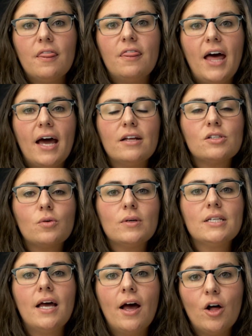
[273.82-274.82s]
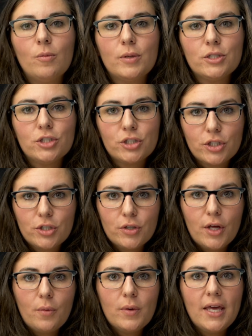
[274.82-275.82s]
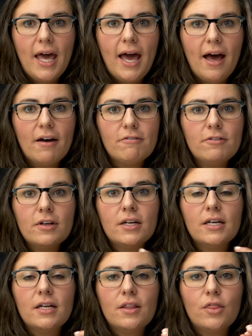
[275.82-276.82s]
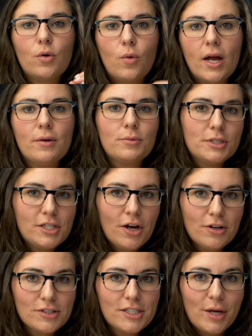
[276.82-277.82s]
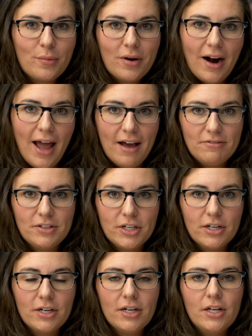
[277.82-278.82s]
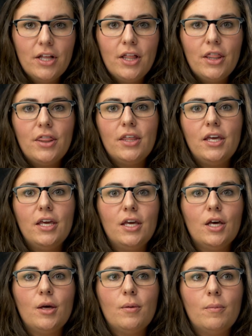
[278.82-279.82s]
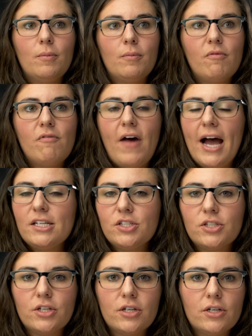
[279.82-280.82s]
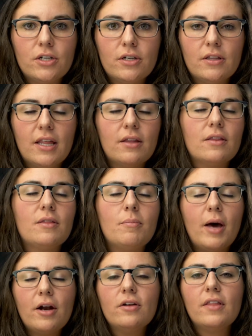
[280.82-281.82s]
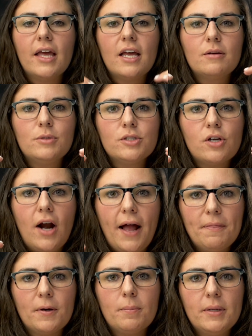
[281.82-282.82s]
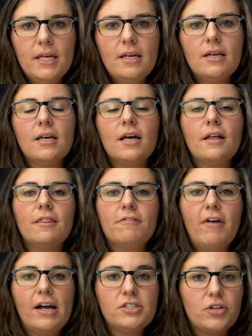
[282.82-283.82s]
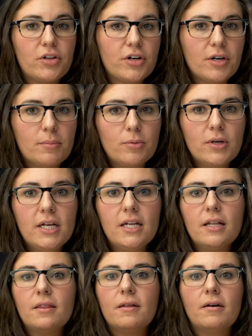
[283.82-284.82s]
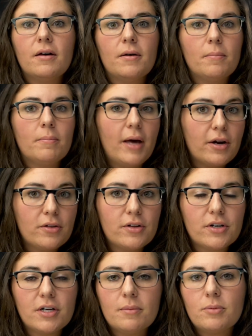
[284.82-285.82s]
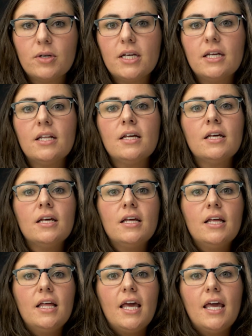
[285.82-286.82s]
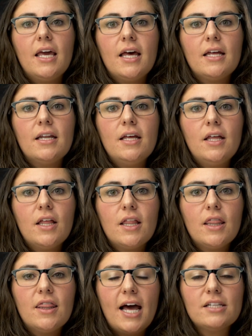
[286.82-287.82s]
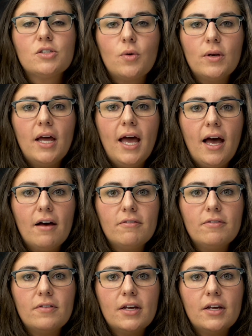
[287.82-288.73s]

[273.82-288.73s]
that is going to help ensure that we have the right results that we're after. The better the animals are at their peak, the faster they're going to breed, the better they're going to breed, and that's going to have